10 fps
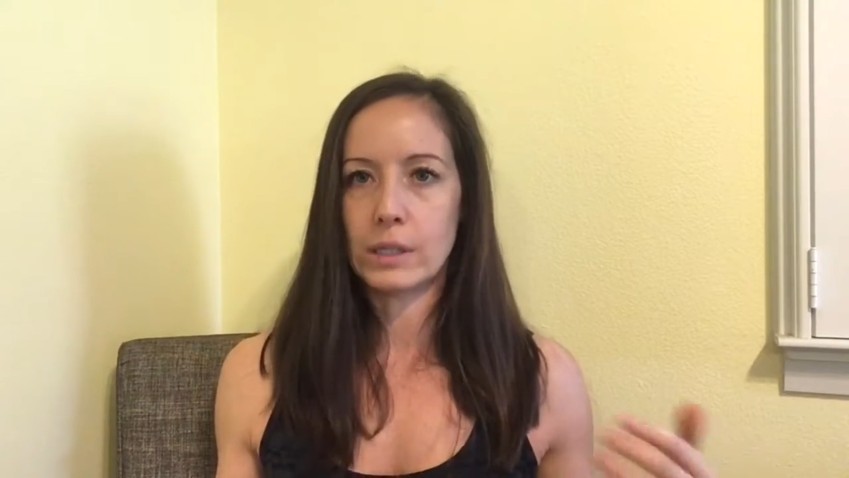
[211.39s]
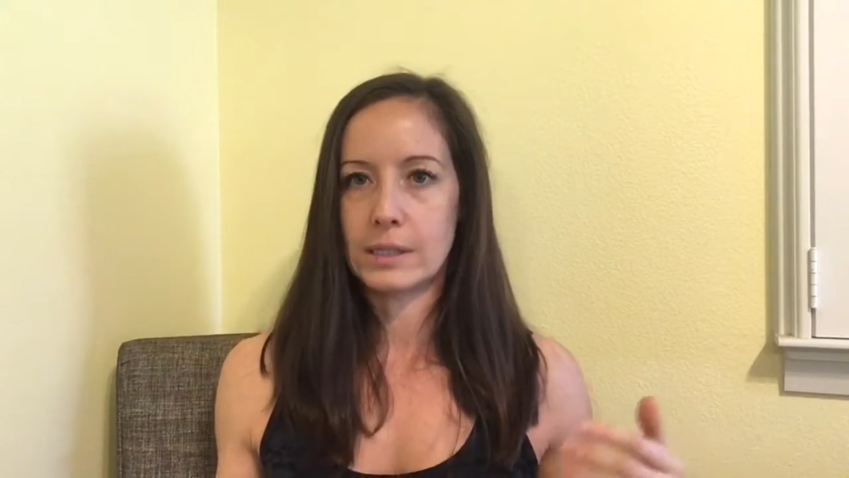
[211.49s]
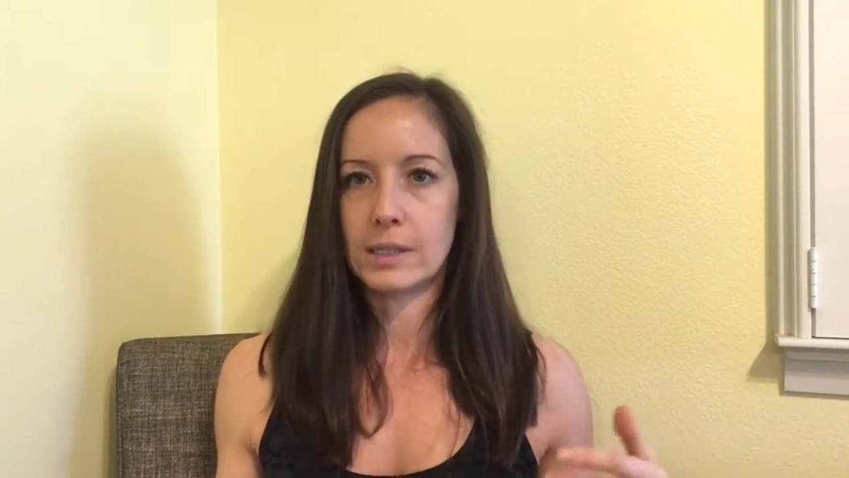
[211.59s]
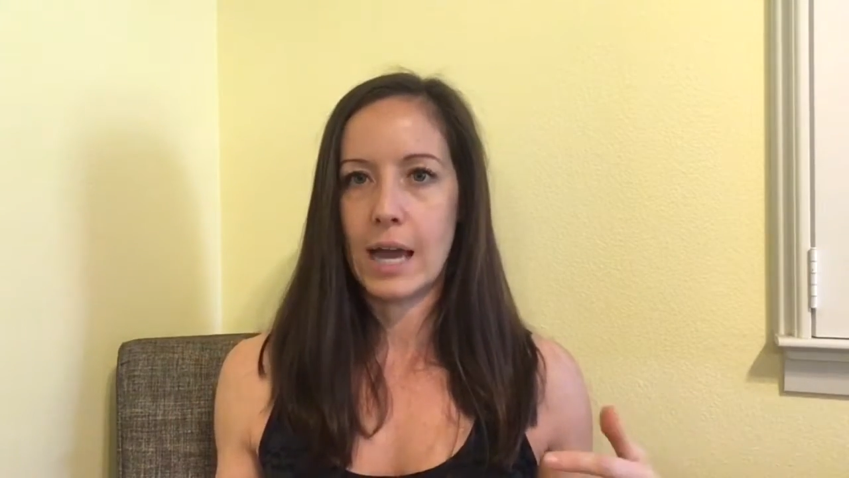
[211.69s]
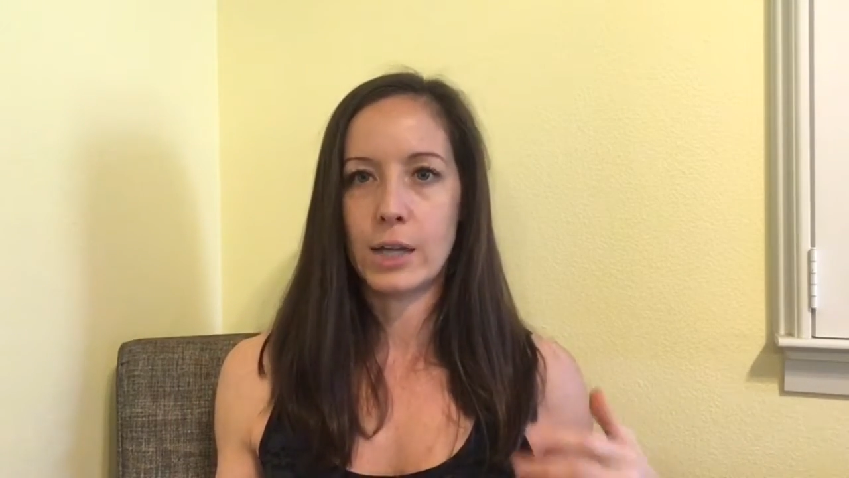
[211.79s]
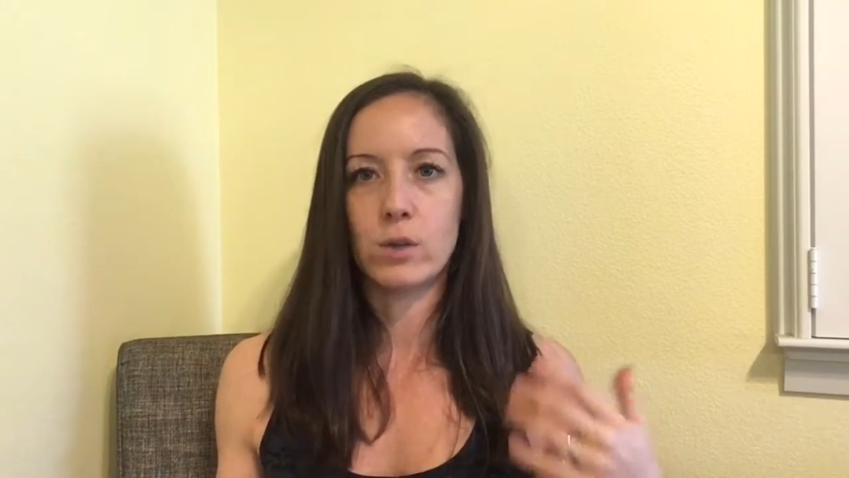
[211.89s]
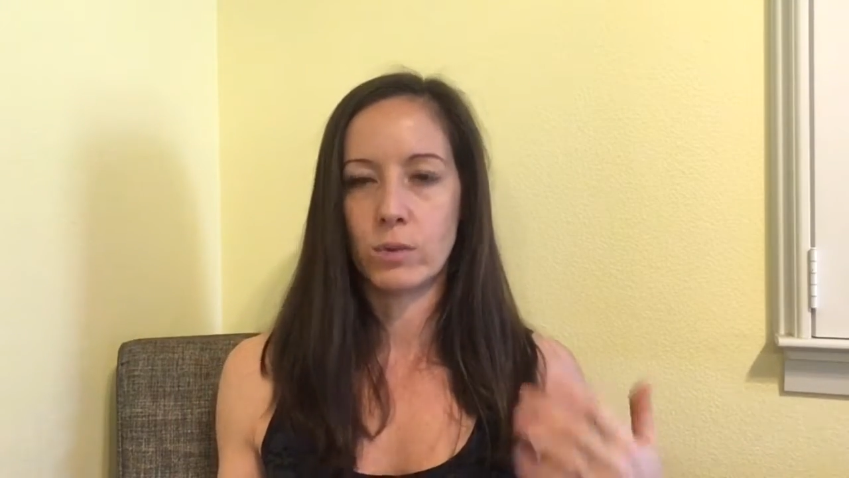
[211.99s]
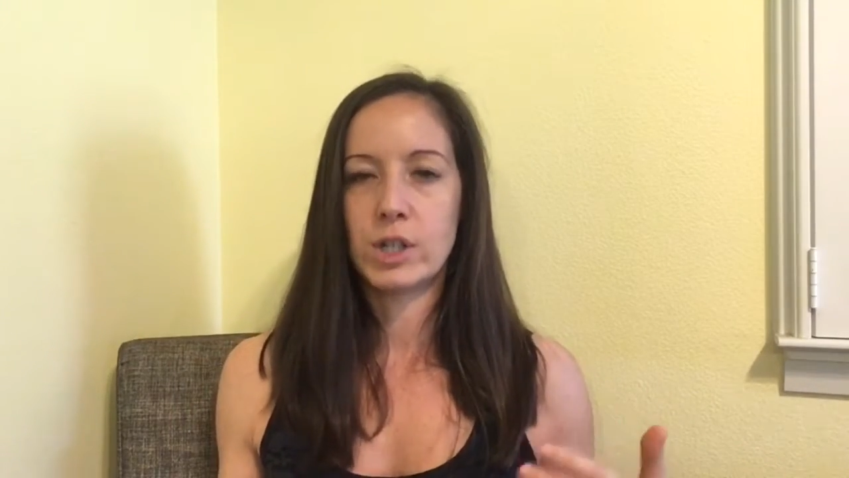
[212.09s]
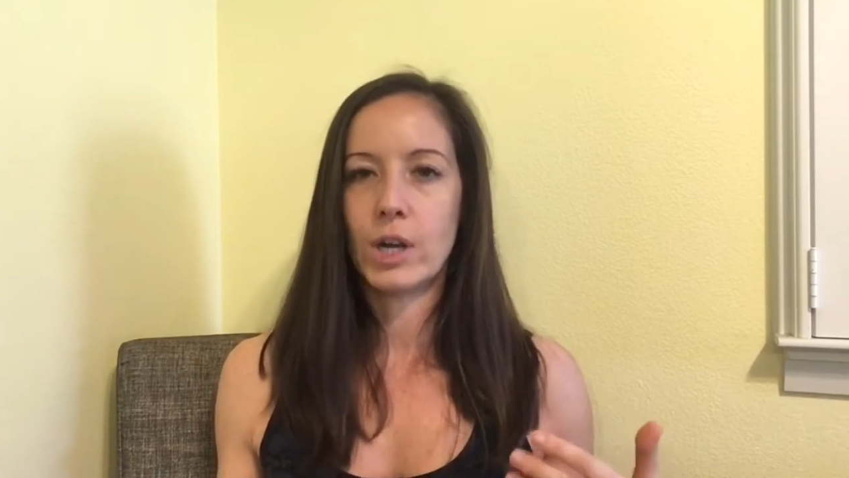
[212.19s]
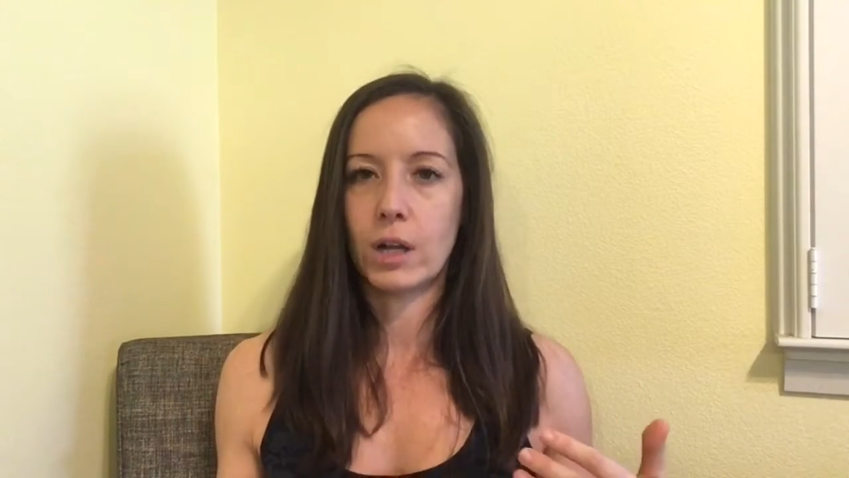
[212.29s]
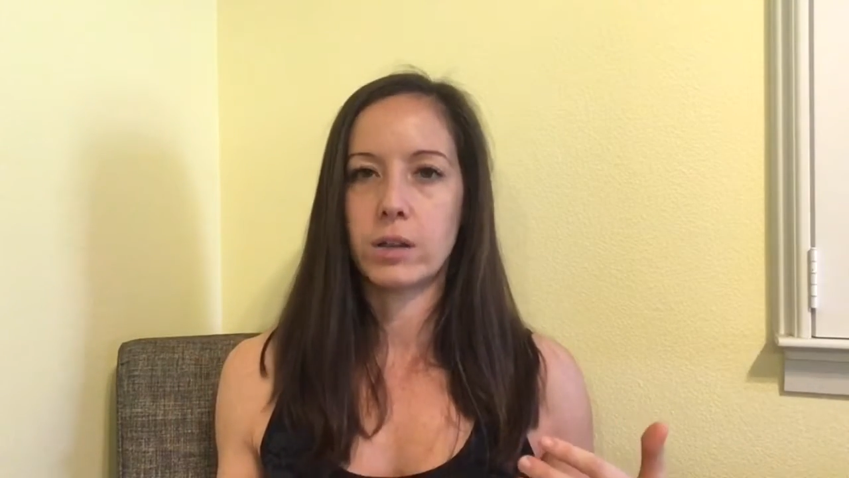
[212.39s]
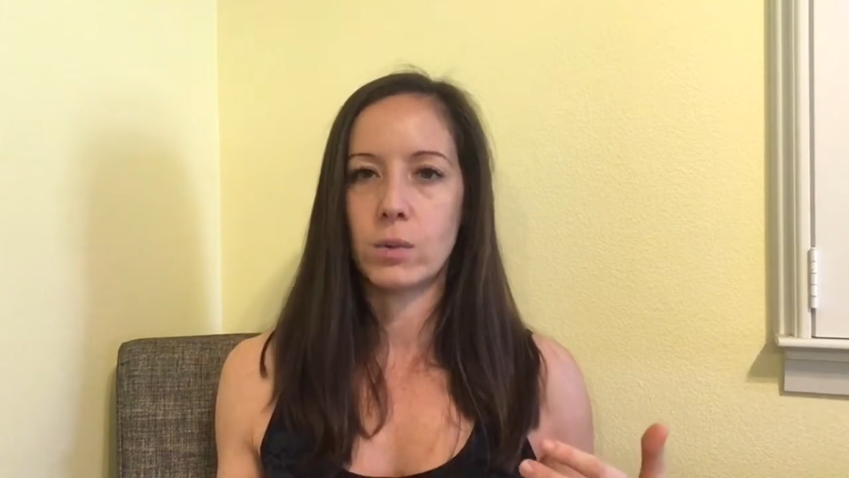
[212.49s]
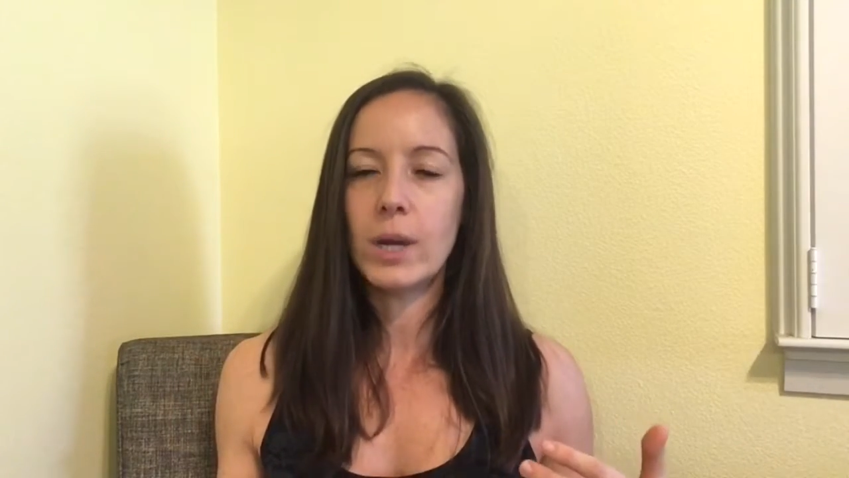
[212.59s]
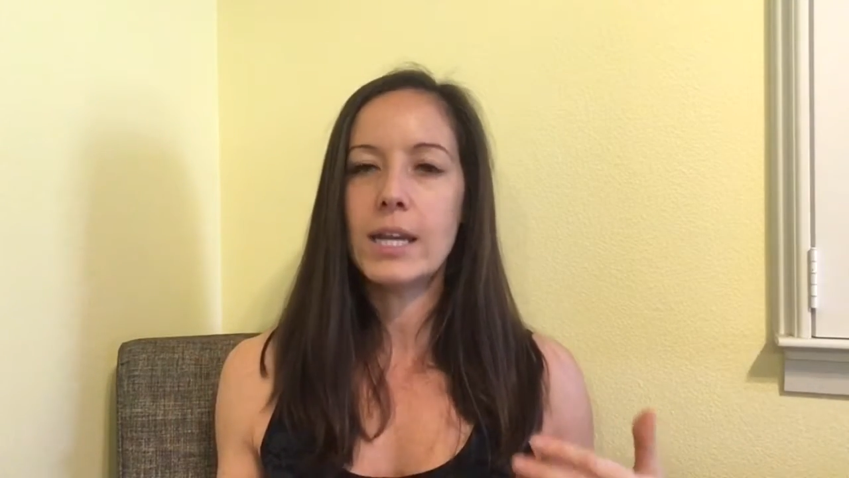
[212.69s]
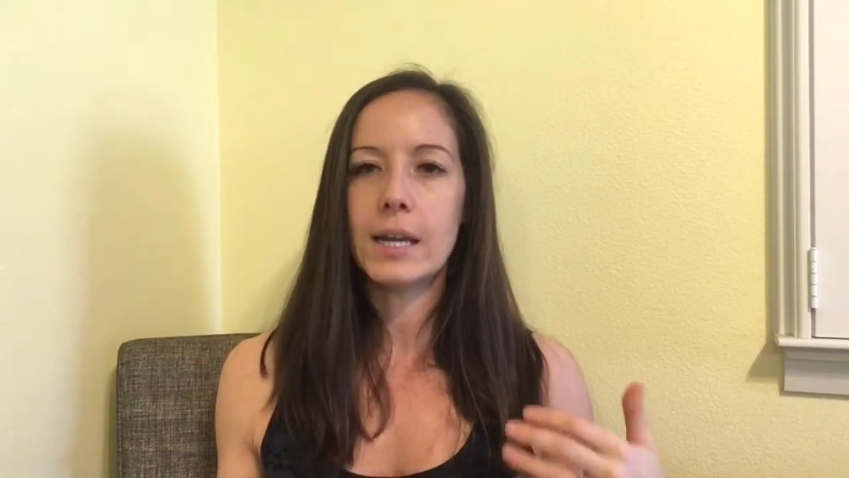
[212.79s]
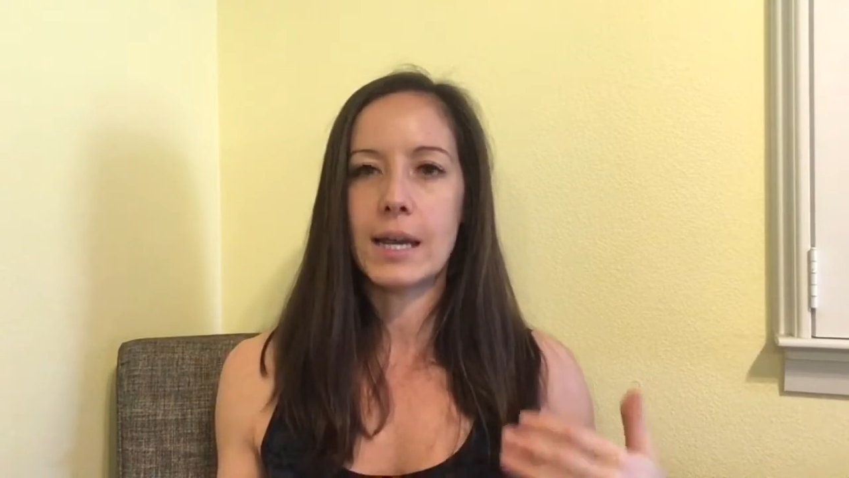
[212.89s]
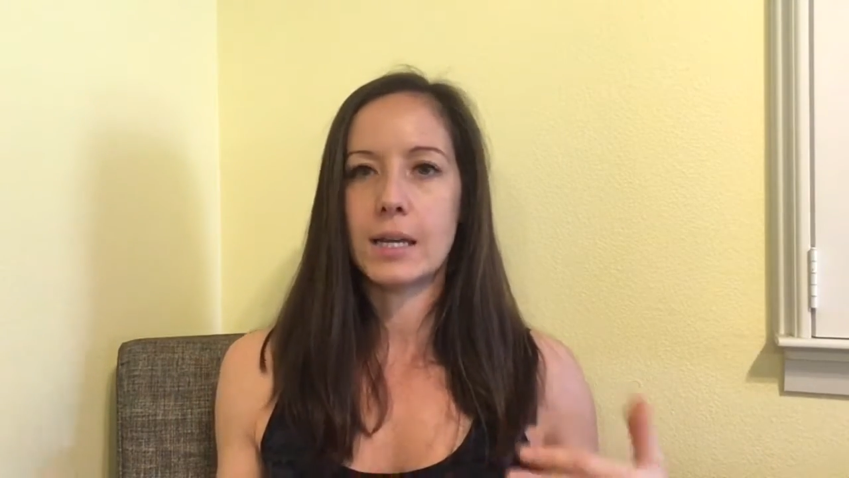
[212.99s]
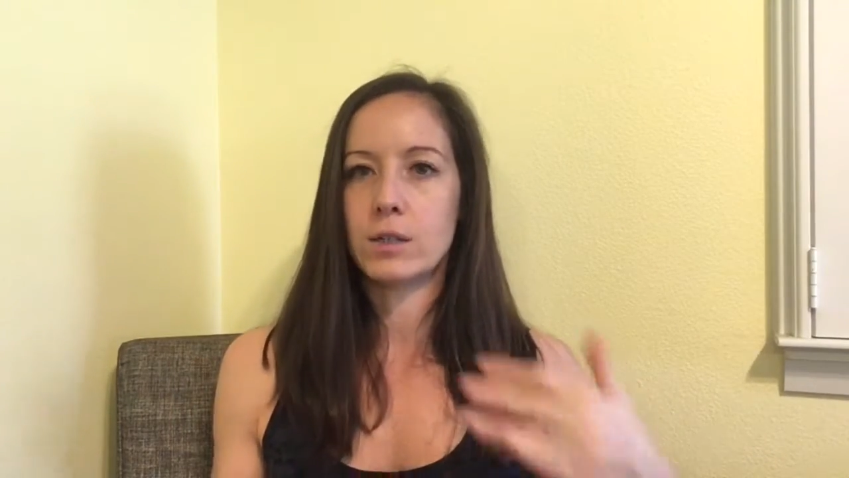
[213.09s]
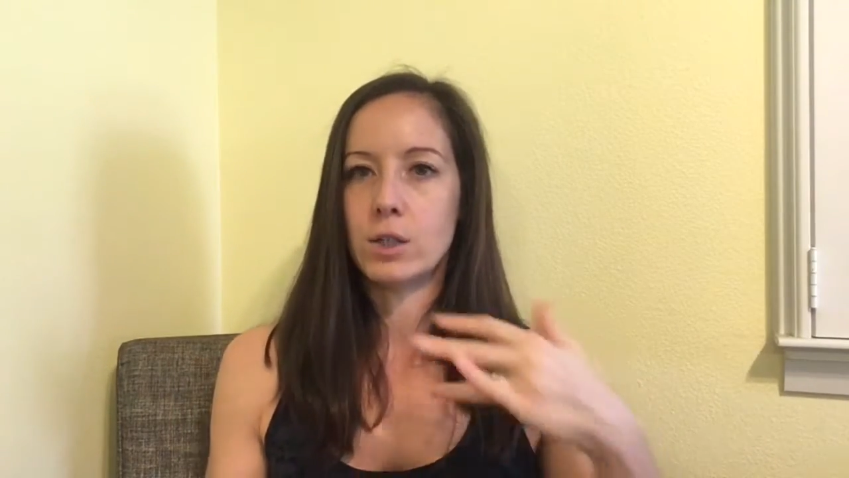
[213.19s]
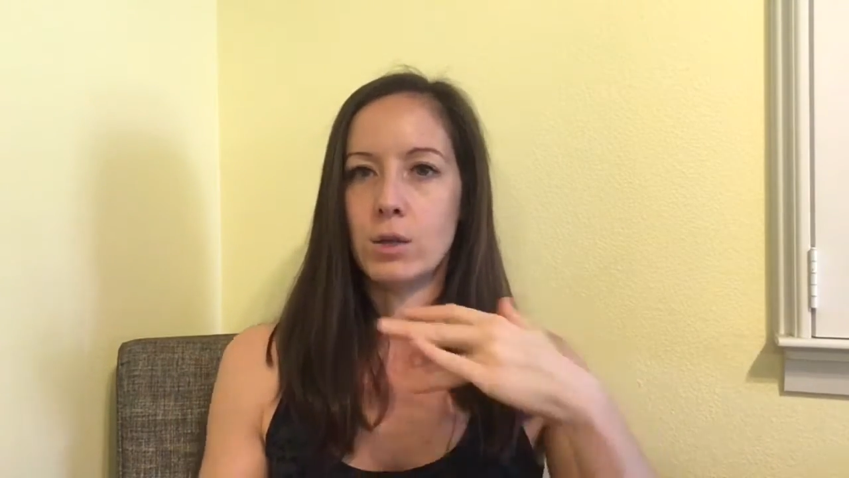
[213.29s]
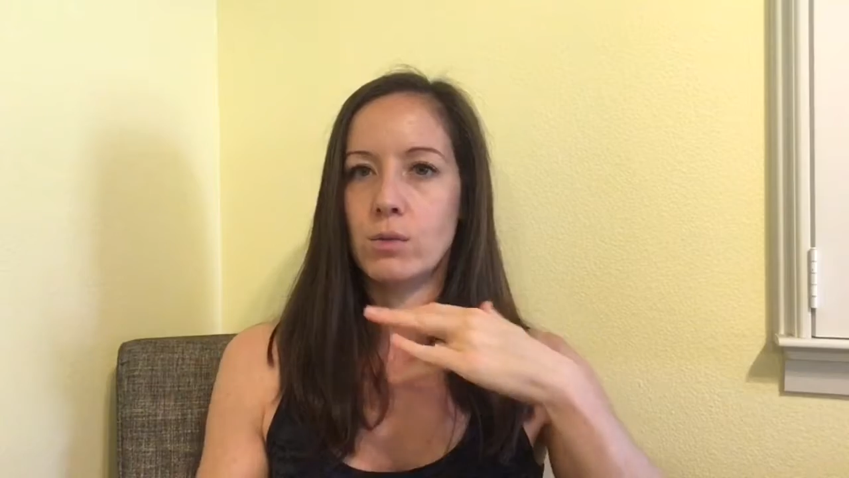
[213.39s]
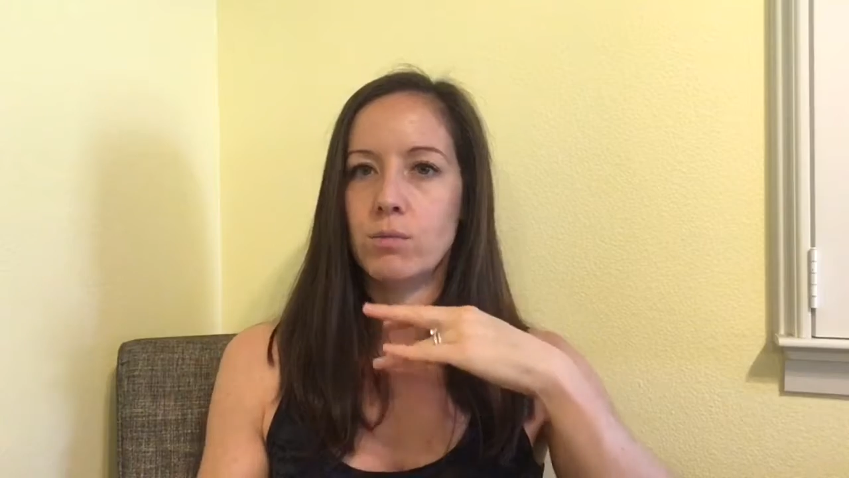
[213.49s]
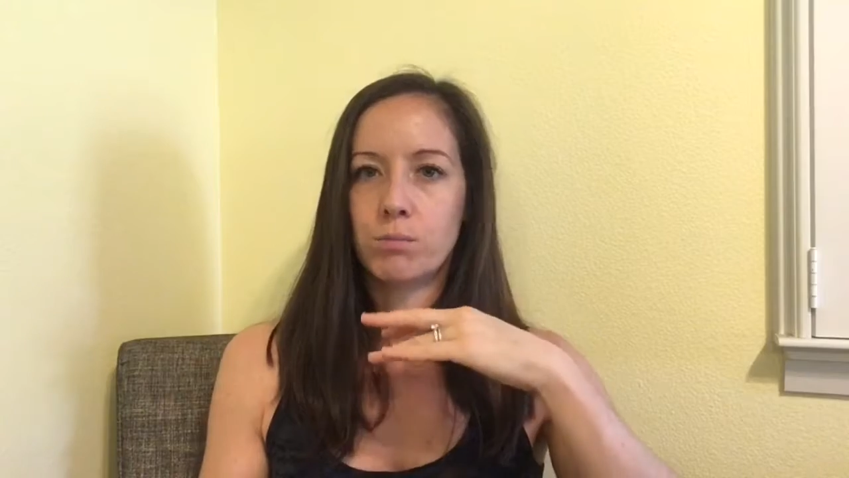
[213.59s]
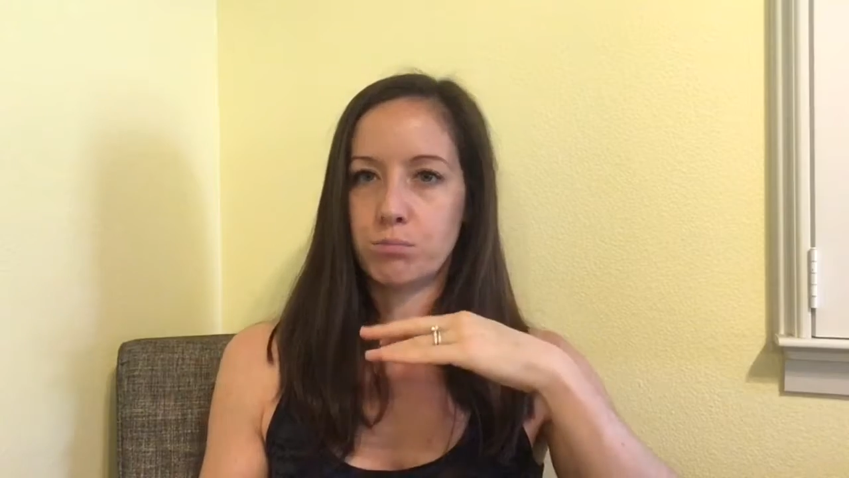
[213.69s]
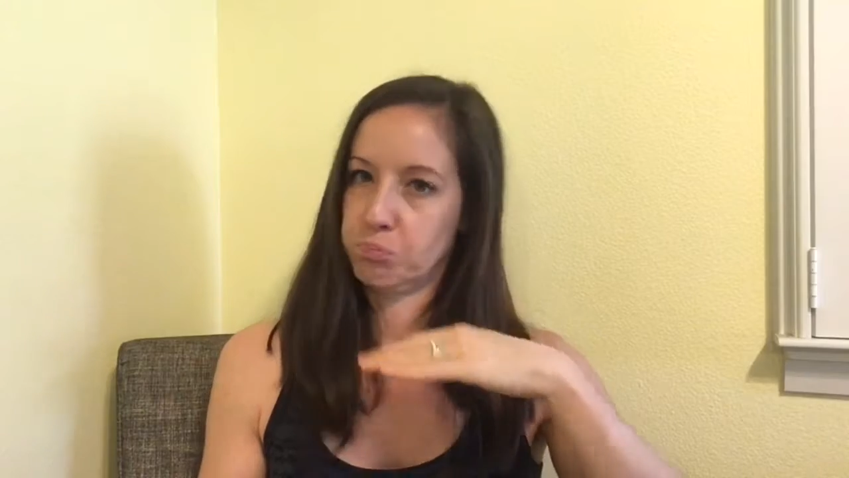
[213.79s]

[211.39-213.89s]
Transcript: is that you reach a healthy weight and you